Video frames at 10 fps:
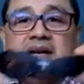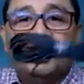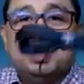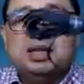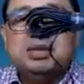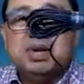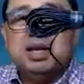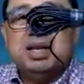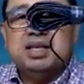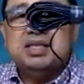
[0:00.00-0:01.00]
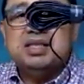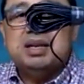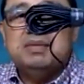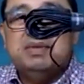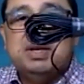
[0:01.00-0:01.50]
this one is
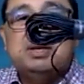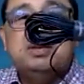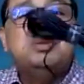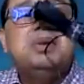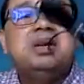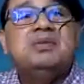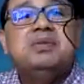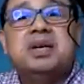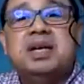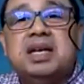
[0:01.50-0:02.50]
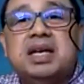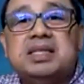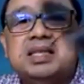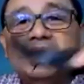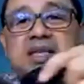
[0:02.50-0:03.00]
a very good way of
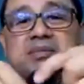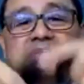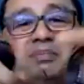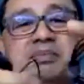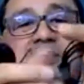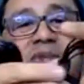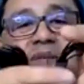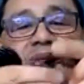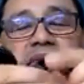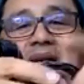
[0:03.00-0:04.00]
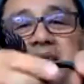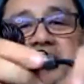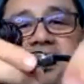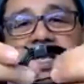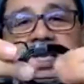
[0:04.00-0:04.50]
organizing it. So there, it's
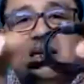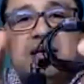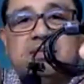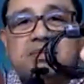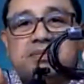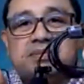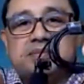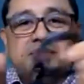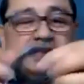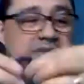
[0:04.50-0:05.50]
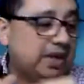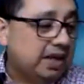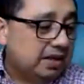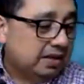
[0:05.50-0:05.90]
clean. Okay,